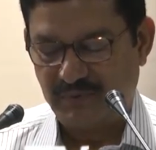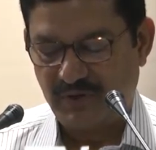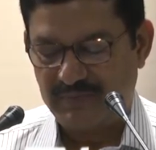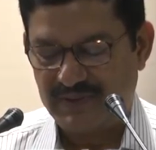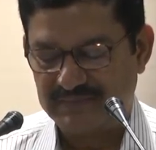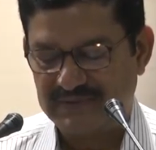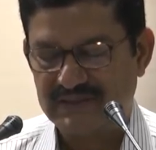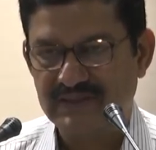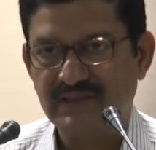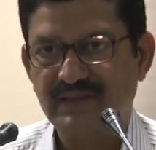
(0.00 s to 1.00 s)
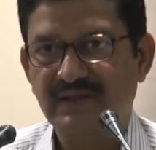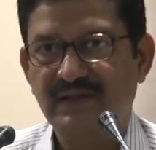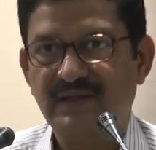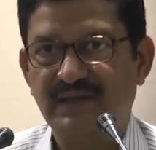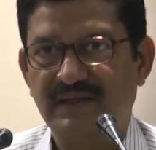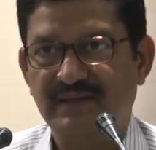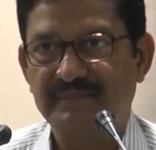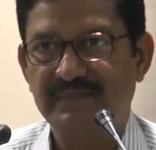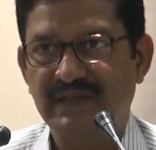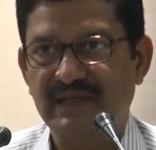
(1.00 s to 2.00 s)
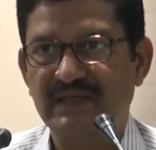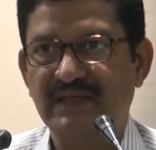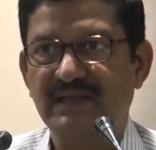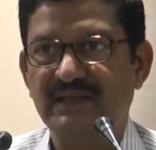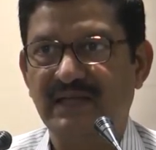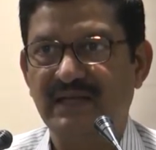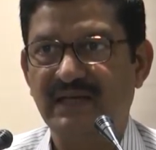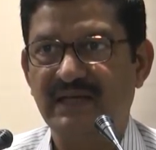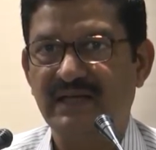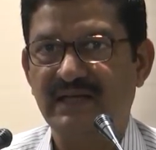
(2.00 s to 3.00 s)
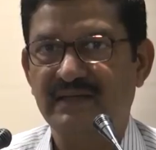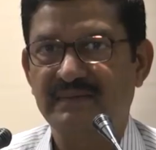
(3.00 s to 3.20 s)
problems uh, in uh, Telangana,